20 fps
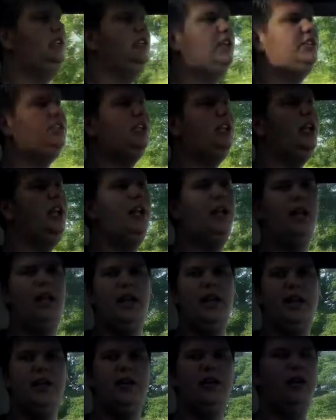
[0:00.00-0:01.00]
He's actually the
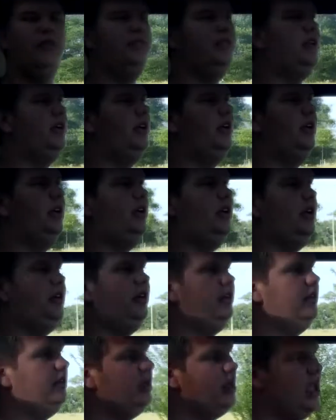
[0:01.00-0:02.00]
leader of
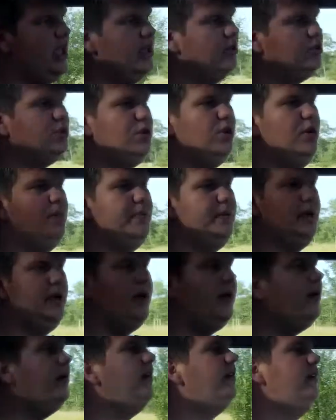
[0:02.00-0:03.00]
the EOS Club
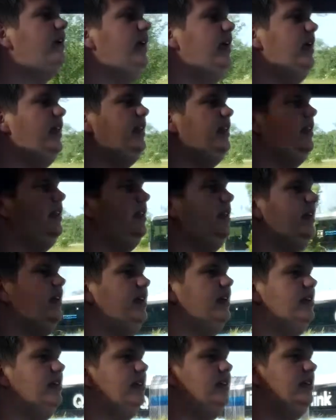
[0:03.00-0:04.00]
NL, and
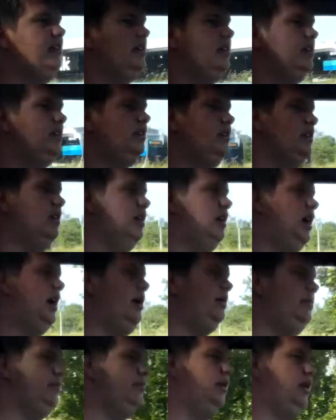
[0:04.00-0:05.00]

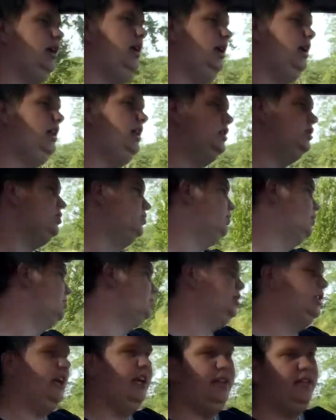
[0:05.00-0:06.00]
I'm in his
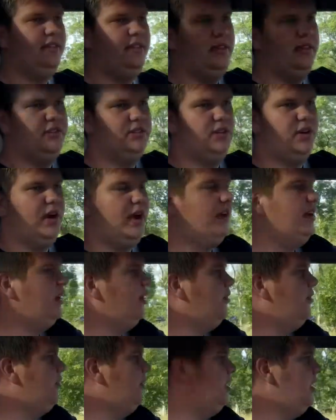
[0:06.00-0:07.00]
group chat, so I
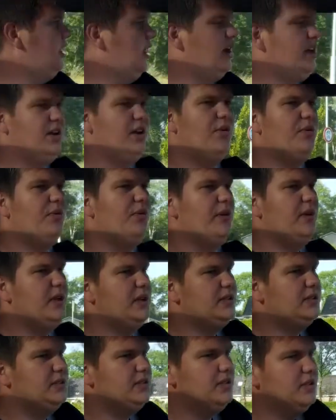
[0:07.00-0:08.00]
know who he
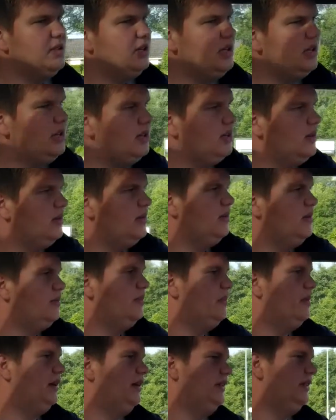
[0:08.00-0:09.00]
is.
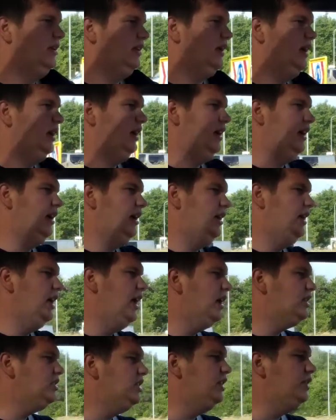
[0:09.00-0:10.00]
But
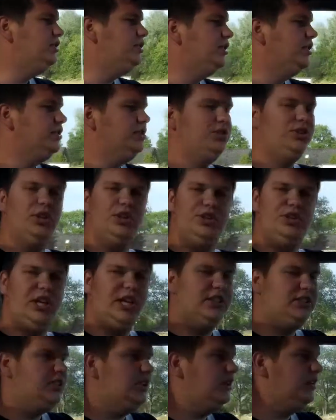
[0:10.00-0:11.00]
he actually
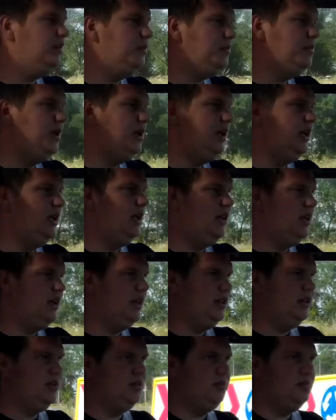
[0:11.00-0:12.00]
suggested to me
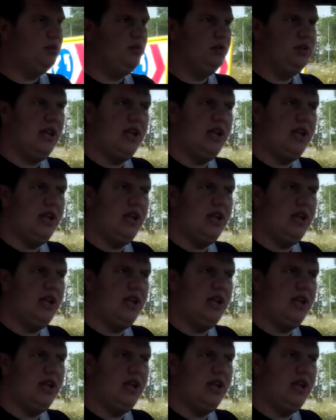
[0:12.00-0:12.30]
to put